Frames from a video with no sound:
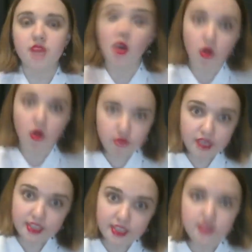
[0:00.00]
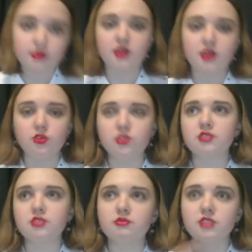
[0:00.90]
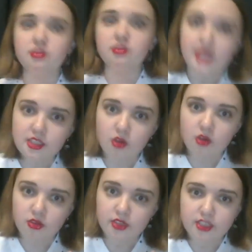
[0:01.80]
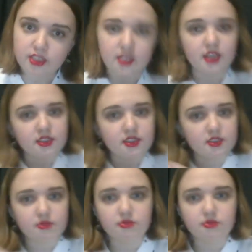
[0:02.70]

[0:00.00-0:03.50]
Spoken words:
conflict about dramatic conflict and